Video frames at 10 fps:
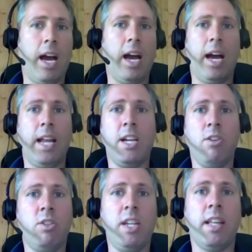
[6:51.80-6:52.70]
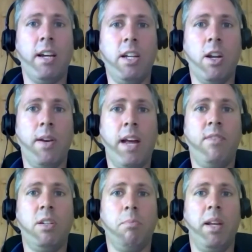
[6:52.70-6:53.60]
And you see that,
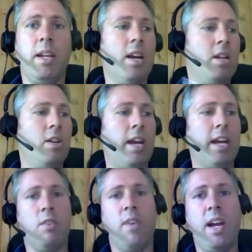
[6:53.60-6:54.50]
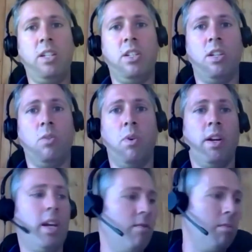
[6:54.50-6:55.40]
inevitably you get conveyancers that are
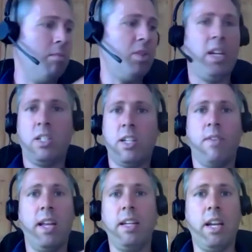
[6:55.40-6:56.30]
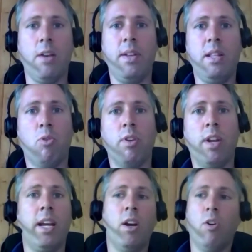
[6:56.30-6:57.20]
working from 6, 7, 8, in the
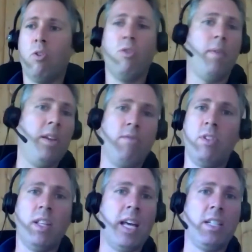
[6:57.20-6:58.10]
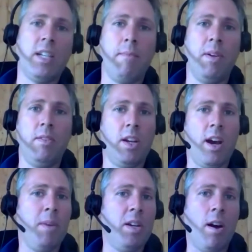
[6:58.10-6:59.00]
morning, all the way through to that time
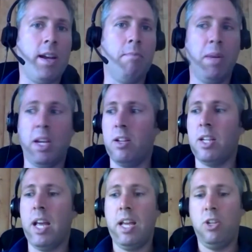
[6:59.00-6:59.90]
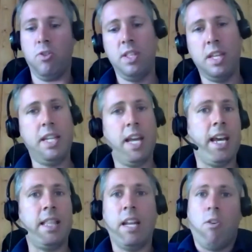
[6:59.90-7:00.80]
at night, because during the
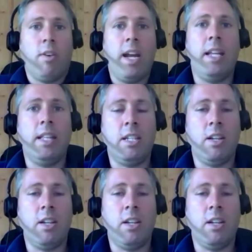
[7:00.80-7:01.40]
day they're not getting the